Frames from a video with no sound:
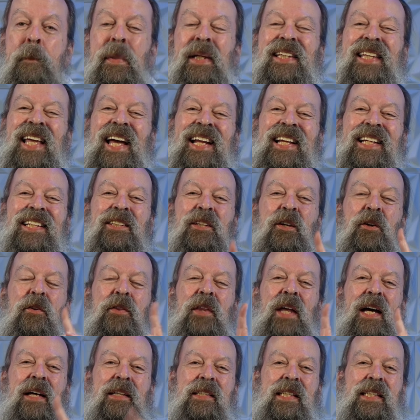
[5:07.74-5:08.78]
But then in
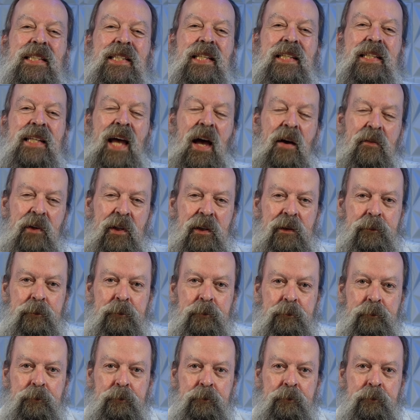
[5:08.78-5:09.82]
2007,
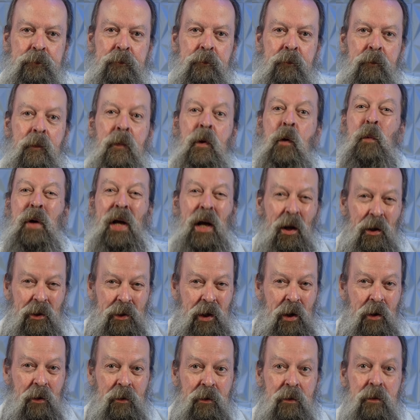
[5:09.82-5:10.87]
we all
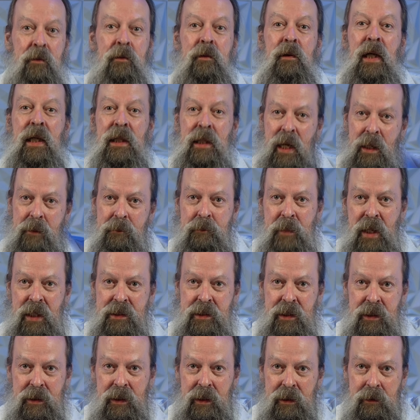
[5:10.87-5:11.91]
know, and I
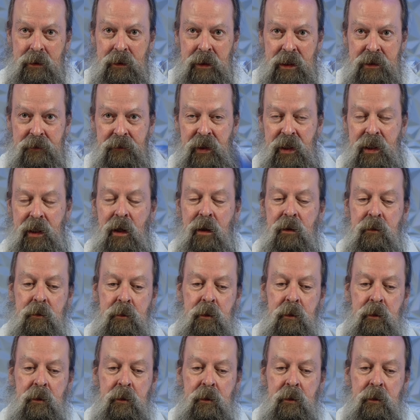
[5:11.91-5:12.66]
mentioned in this video,